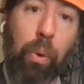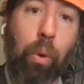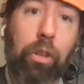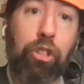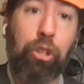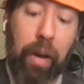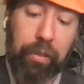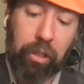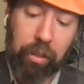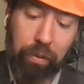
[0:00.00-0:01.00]
for 2
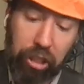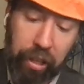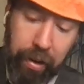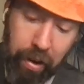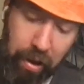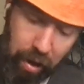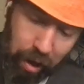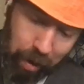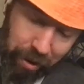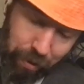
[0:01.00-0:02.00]
ounces of gin,
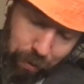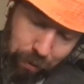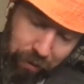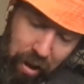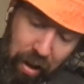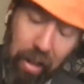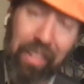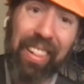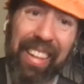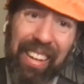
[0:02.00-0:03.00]
I'm going to use a
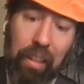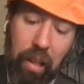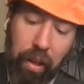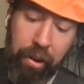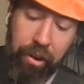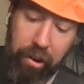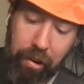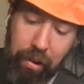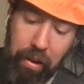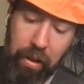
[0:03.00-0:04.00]
little
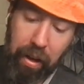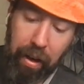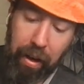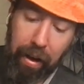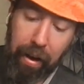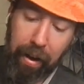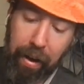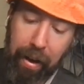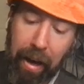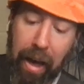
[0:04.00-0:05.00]
under
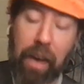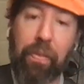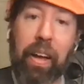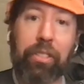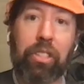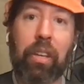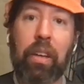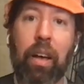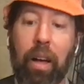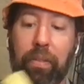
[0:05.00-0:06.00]
a half ounce
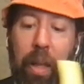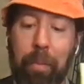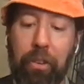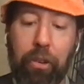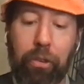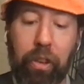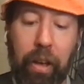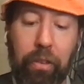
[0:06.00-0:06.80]
of lemon juice.